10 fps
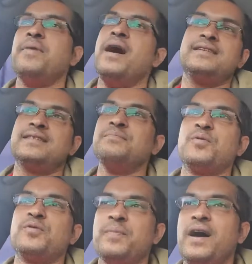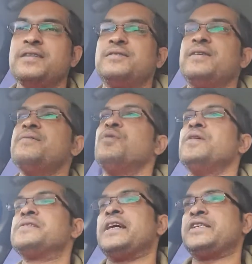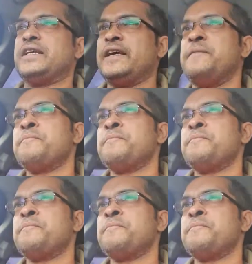my simple reply to him was actually,